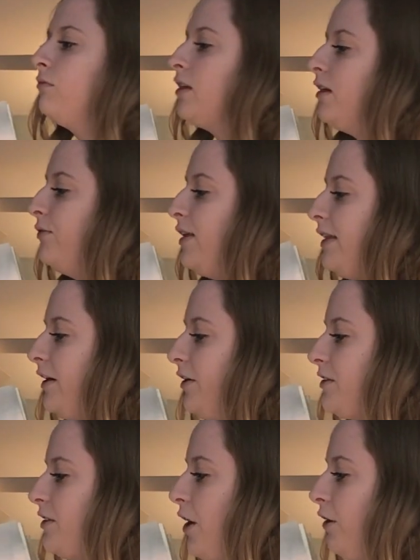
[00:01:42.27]
When there
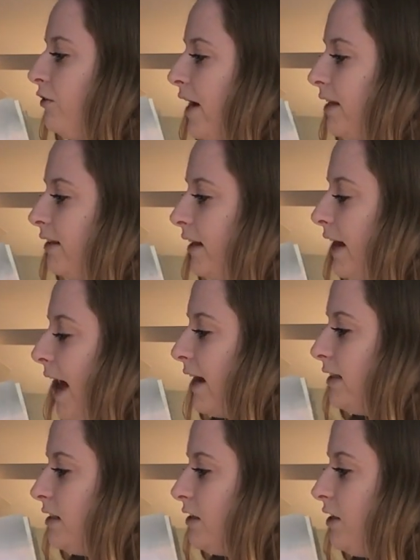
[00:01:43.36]
is no rain, the
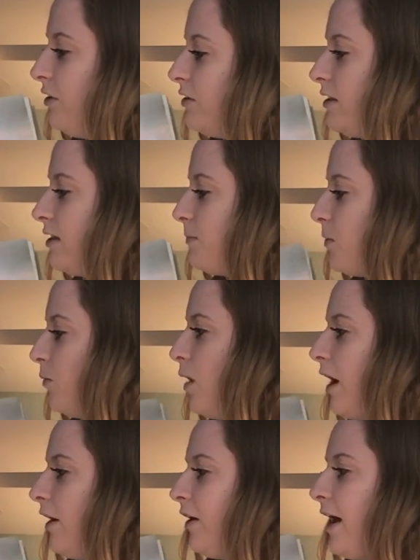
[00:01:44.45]
cactus uses up the
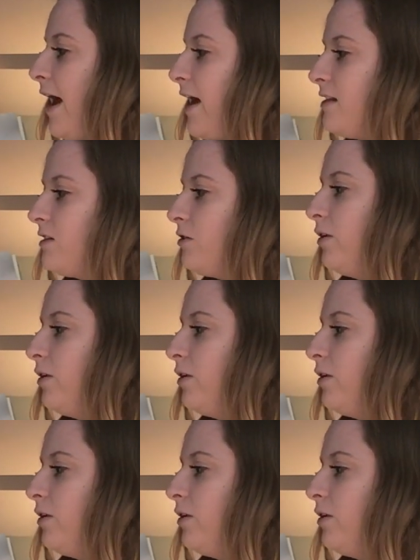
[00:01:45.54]
water it has stored